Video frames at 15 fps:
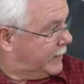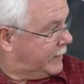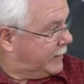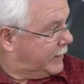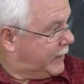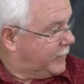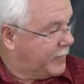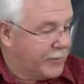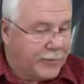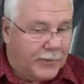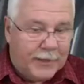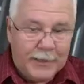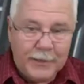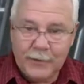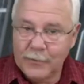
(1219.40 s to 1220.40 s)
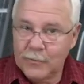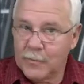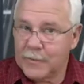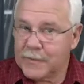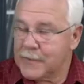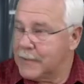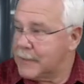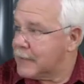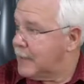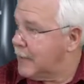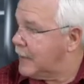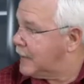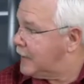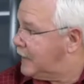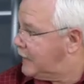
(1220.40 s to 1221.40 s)
Number 3 will sit
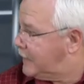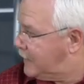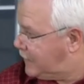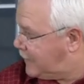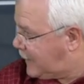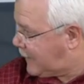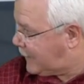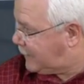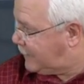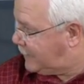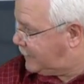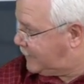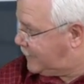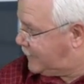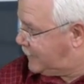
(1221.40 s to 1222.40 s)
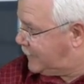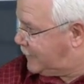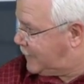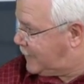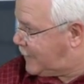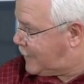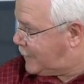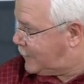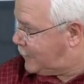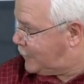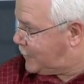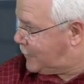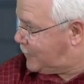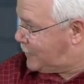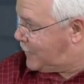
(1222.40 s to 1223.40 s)
like that. And
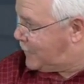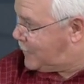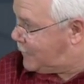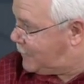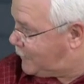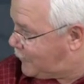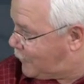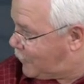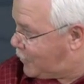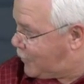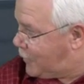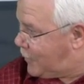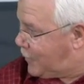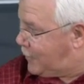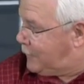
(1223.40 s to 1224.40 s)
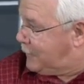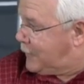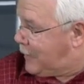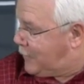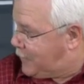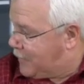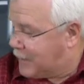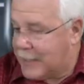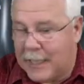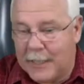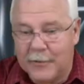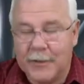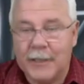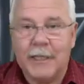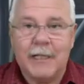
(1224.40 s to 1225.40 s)
look him. Fore and aft, up and
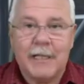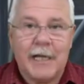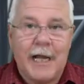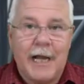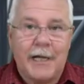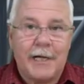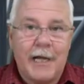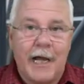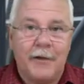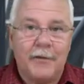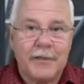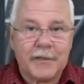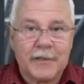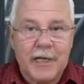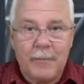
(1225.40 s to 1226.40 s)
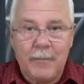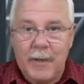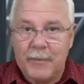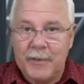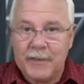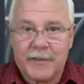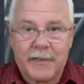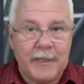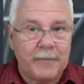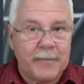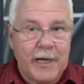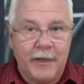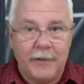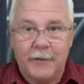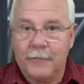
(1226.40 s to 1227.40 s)
down. And now the step up and step
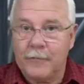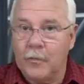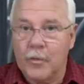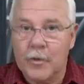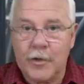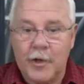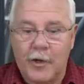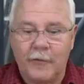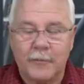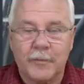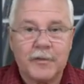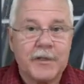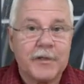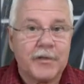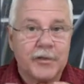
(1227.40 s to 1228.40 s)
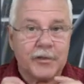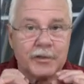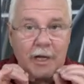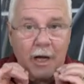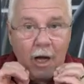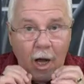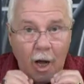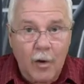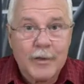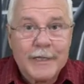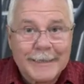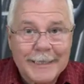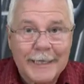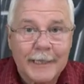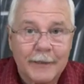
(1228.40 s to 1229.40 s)
down and fore and aft positions are only
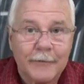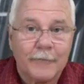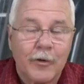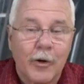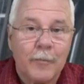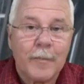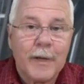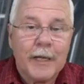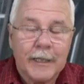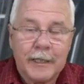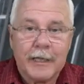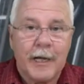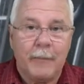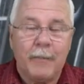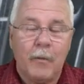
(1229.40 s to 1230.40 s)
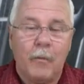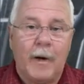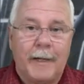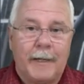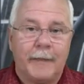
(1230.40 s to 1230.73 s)
taken from number 1.